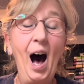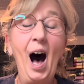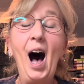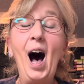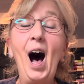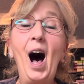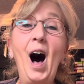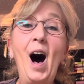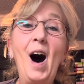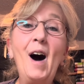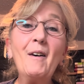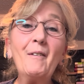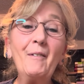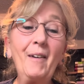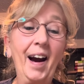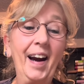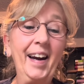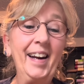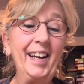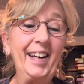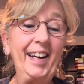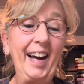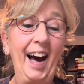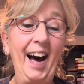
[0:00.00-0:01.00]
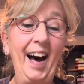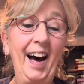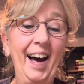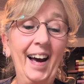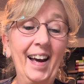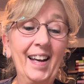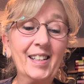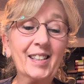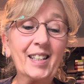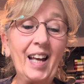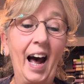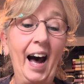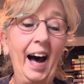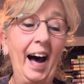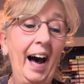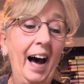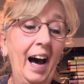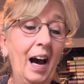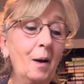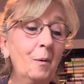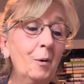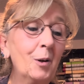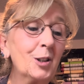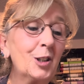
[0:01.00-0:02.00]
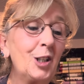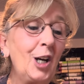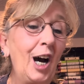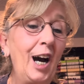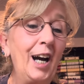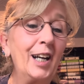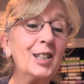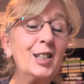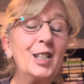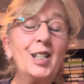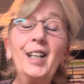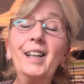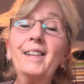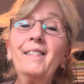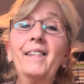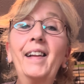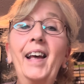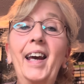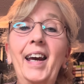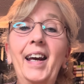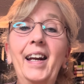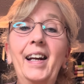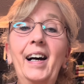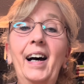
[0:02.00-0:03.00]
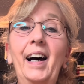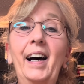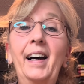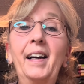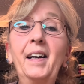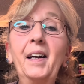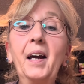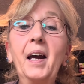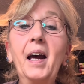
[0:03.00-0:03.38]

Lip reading: Alrighty, guys, I will talk to you later.